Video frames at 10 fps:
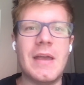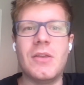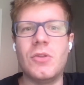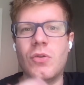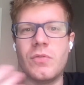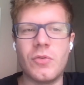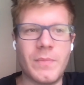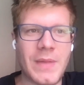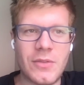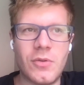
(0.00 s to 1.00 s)
and from
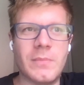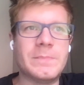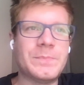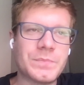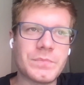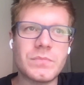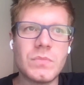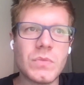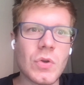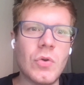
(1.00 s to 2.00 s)
that on,
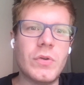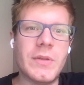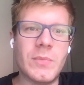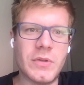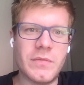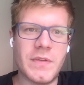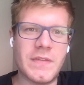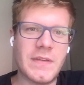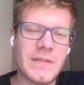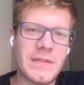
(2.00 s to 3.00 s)
all the modern
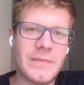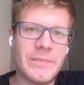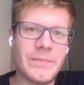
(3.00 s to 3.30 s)
physics.